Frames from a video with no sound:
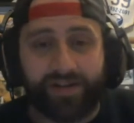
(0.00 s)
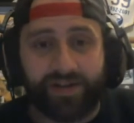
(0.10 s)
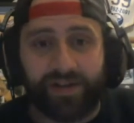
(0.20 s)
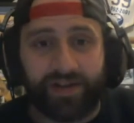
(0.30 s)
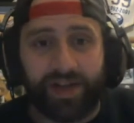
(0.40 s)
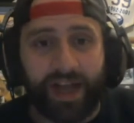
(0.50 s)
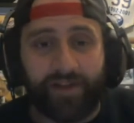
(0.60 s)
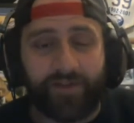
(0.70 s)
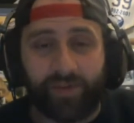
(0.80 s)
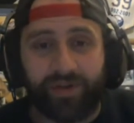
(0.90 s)
You
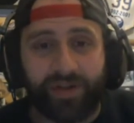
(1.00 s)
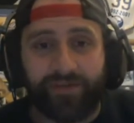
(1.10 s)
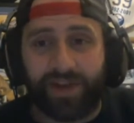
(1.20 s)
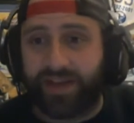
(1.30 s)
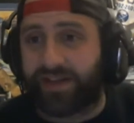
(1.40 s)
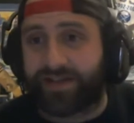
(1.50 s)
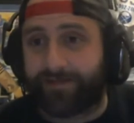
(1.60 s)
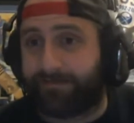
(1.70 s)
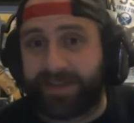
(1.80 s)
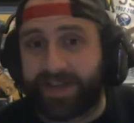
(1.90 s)
have to believe that he's
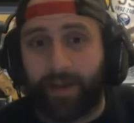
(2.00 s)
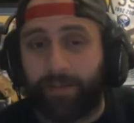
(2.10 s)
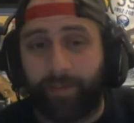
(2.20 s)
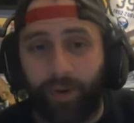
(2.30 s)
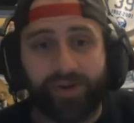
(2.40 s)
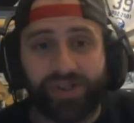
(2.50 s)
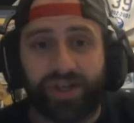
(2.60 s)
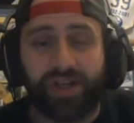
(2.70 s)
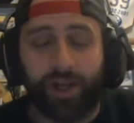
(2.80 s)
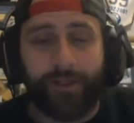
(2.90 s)
not
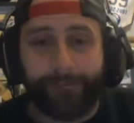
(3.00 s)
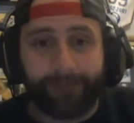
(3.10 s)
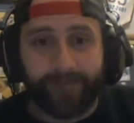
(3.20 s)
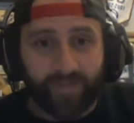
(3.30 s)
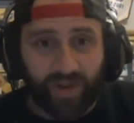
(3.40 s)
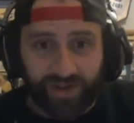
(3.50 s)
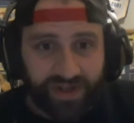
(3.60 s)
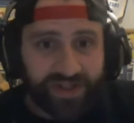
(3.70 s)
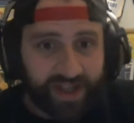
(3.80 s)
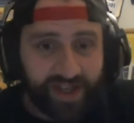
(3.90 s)
bullshitting you. Like,
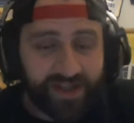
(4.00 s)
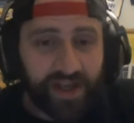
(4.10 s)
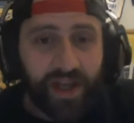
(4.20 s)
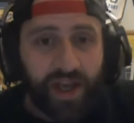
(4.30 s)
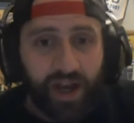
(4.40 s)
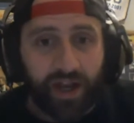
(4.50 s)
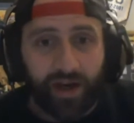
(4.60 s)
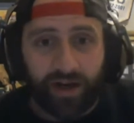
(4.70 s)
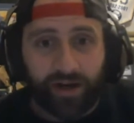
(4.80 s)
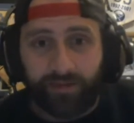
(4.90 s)
these kids
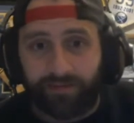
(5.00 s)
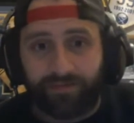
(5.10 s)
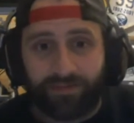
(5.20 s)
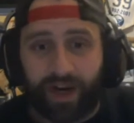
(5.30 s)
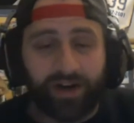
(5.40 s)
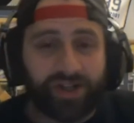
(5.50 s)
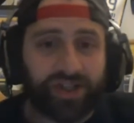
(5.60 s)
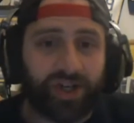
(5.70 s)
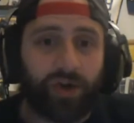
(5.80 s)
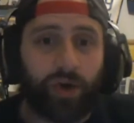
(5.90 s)
aren't just
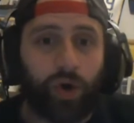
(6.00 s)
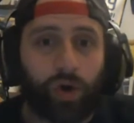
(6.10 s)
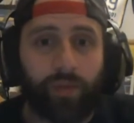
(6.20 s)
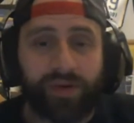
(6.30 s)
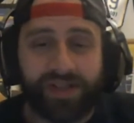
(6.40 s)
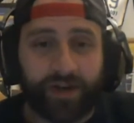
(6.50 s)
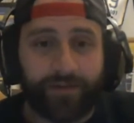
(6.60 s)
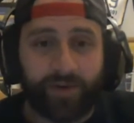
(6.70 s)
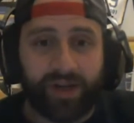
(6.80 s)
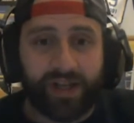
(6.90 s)
going to go home and take a
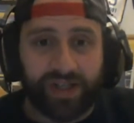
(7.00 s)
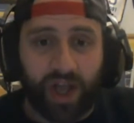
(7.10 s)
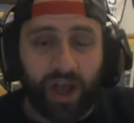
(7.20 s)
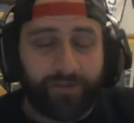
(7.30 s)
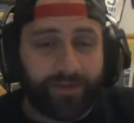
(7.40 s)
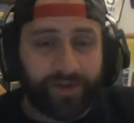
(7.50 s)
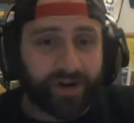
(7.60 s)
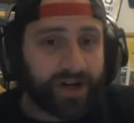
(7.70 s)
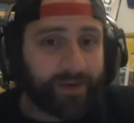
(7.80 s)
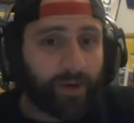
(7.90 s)
few days off. They're
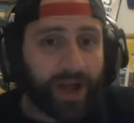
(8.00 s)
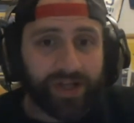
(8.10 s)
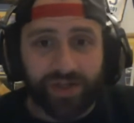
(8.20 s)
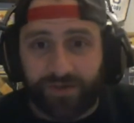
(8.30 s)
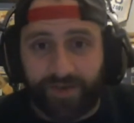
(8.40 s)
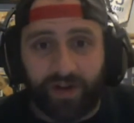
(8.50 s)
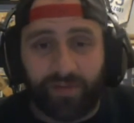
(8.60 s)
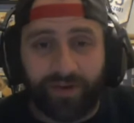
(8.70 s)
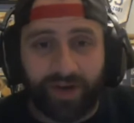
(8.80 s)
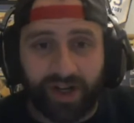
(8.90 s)
going to be watching
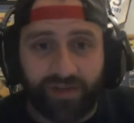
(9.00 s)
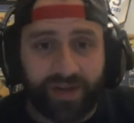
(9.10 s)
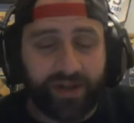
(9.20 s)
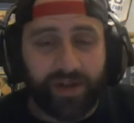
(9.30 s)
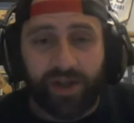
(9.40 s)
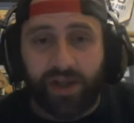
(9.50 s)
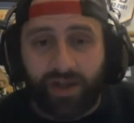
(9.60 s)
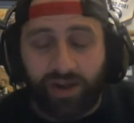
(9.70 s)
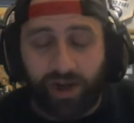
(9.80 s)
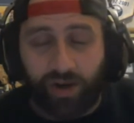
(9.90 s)
film. They're going to be,
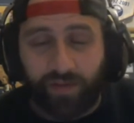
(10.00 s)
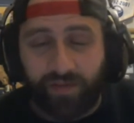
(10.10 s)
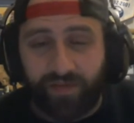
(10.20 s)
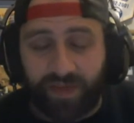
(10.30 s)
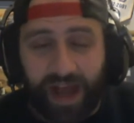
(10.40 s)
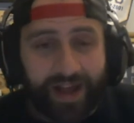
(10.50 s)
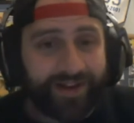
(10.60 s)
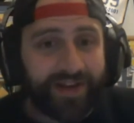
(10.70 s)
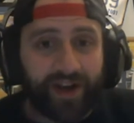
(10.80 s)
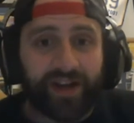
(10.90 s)

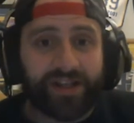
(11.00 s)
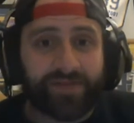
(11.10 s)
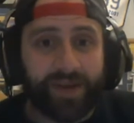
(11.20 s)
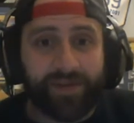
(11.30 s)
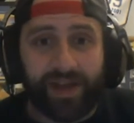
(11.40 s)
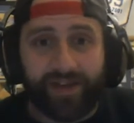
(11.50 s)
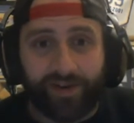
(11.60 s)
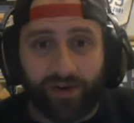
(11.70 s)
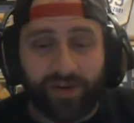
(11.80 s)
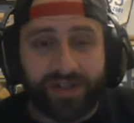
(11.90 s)
on the ice, maybe on
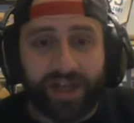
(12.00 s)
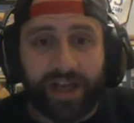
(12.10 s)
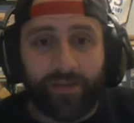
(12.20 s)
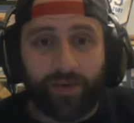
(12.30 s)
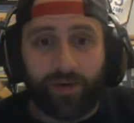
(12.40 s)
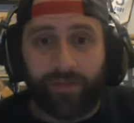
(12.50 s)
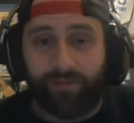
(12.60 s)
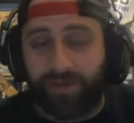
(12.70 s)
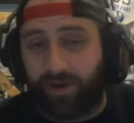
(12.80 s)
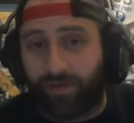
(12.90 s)
their own time, or,
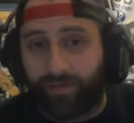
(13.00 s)
in